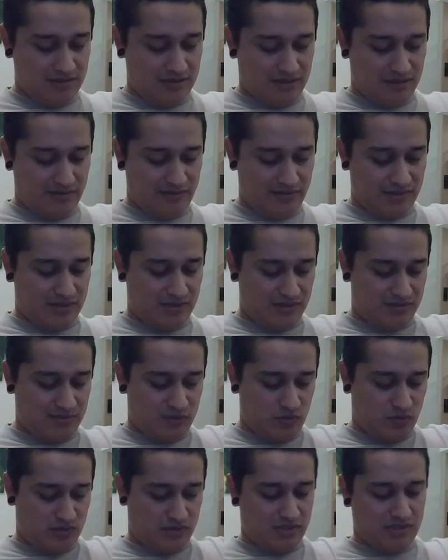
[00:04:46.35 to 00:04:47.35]
It even
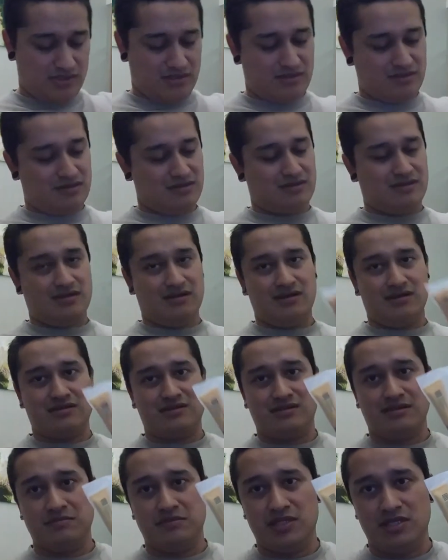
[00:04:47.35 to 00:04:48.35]
comes with
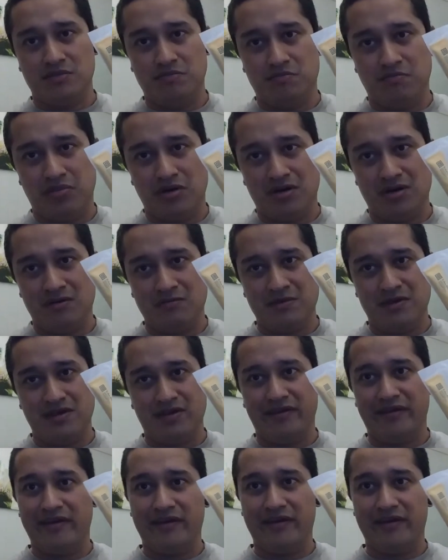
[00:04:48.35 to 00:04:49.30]
some lip balm and